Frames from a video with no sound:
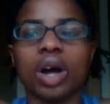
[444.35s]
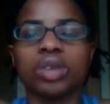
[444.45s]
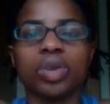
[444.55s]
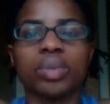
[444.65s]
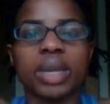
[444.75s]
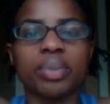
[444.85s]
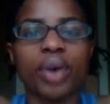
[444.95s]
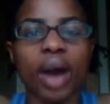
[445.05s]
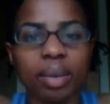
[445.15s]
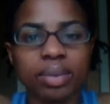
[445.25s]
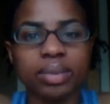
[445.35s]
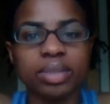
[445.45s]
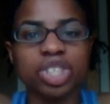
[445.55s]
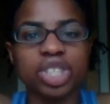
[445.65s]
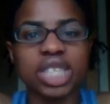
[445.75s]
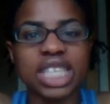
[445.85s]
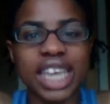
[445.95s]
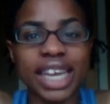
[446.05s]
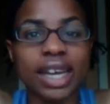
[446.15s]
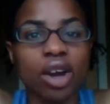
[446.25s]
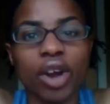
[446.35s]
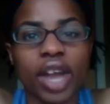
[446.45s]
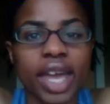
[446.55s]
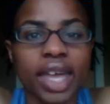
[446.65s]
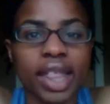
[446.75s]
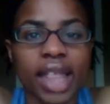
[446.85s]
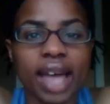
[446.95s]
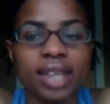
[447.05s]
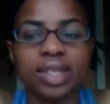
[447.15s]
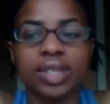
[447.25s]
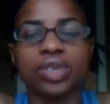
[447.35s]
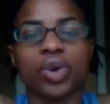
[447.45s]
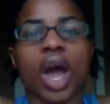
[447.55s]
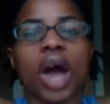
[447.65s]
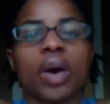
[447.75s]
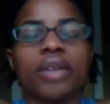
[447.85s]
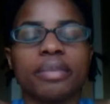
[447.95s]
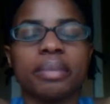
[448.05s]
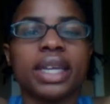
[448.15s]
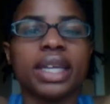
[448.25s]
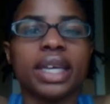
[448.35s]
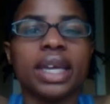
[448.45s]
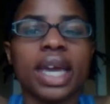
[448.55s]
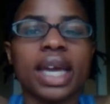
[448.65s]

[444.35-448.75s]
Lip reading: so many problems just getting our 8 glasses or however many